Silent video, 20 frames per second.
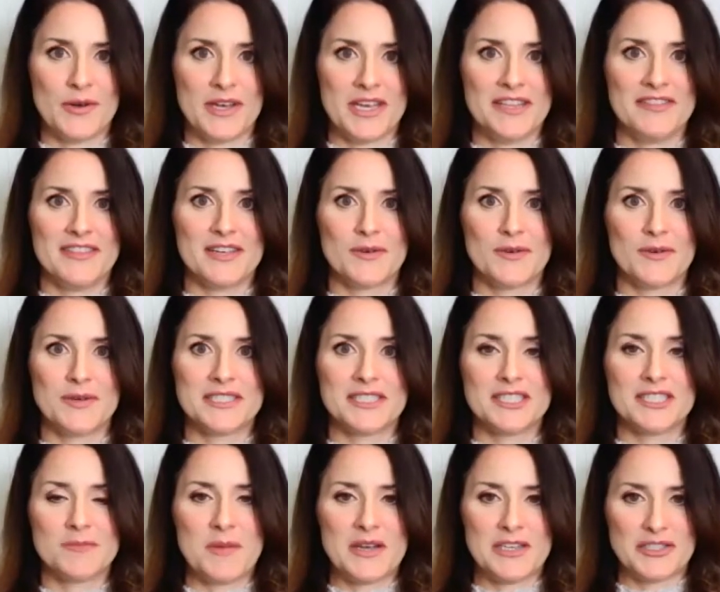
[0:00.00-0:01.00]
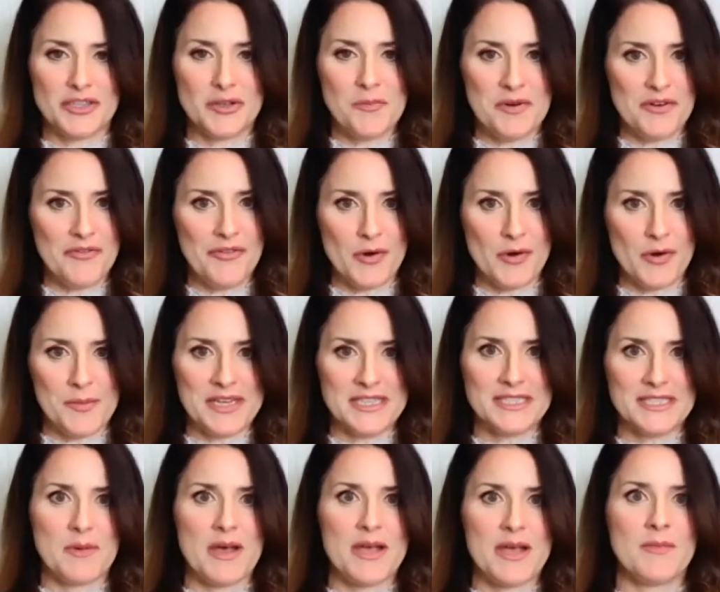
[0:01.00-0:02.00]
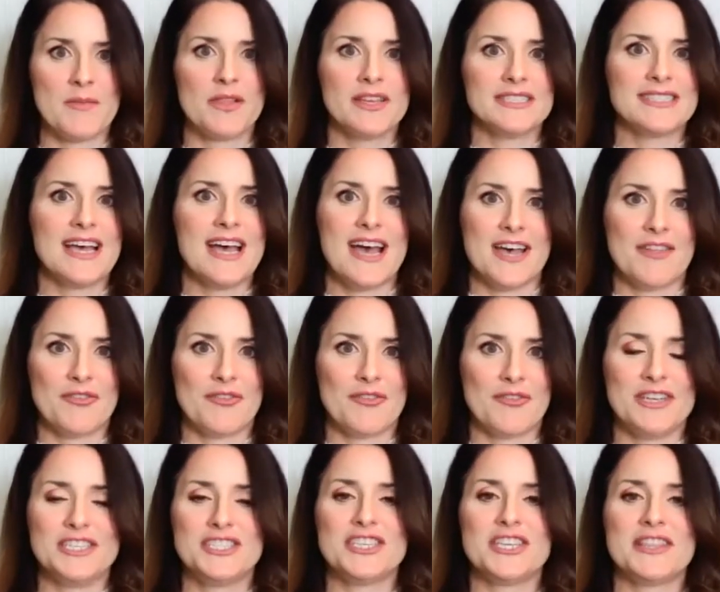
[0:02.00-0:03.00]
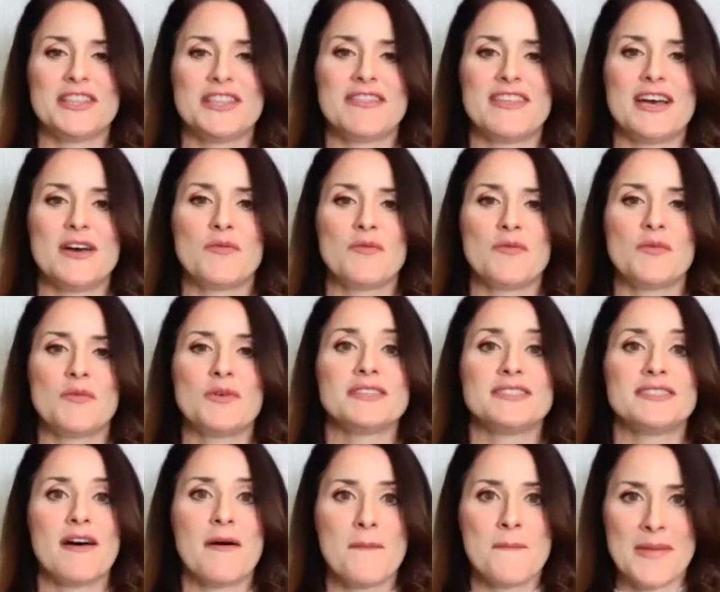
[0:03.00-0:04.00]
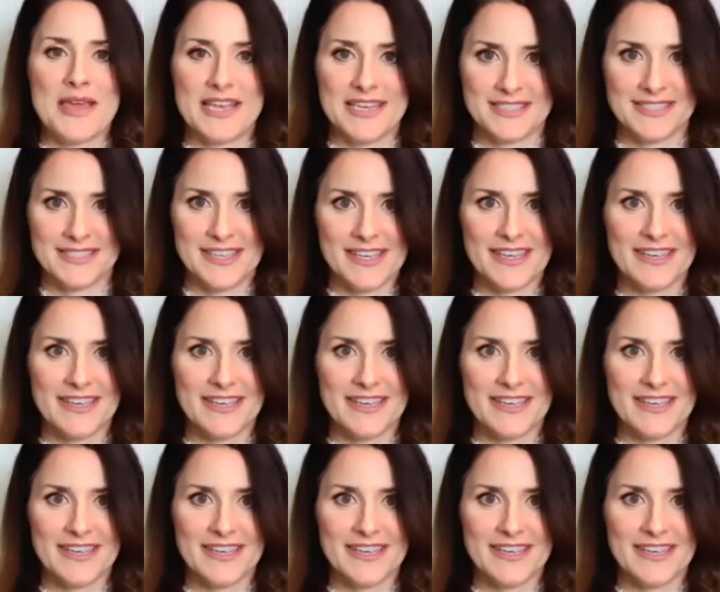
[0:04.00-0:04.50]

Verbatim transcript: There was a special performance by Melissa Etheridge that was amazing.